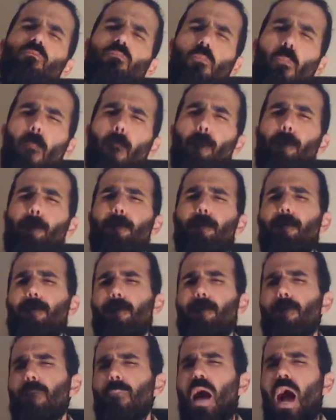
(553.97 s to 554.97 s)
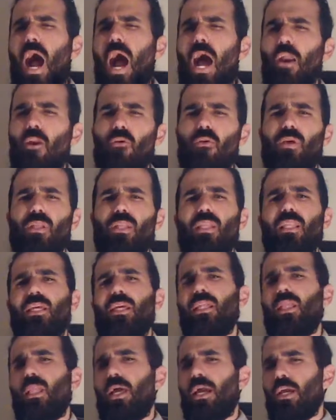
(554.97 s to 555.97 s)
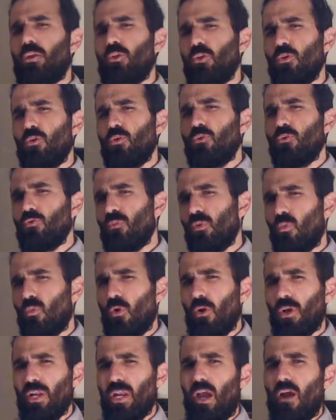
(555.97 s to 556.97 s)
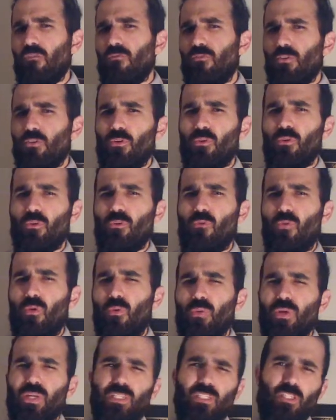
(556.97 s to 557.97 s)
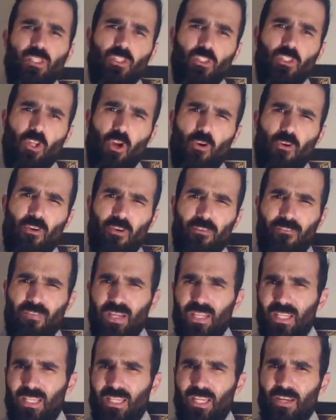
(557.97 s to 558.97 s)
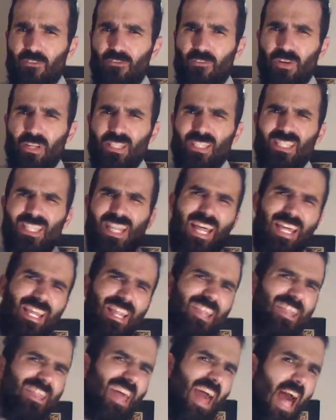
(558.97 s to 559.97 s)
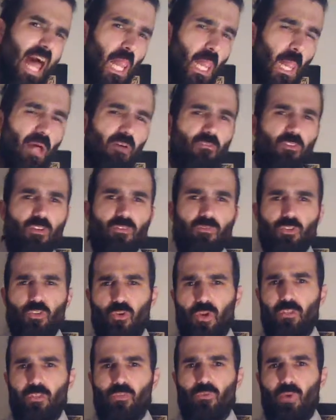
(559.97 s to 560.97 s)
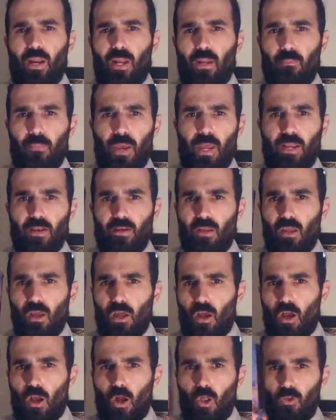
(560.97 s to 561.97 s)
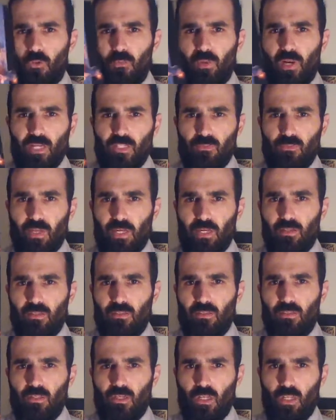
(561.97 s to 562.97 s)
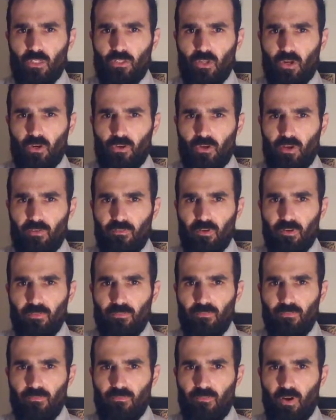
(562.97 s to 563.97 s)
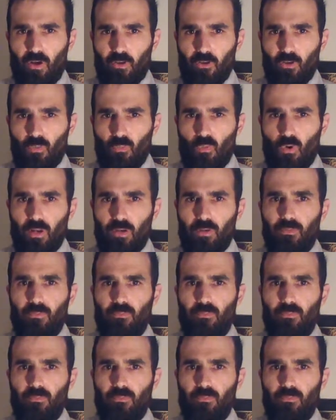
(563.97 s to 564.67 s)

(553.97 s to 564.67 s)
moderately, like a dude who's been working out for 2 to 3 weeks and is starting to feel a difference, like that level of strength, recommend Ultimate X-Men, the Deluxe Hardcover, Volume 1.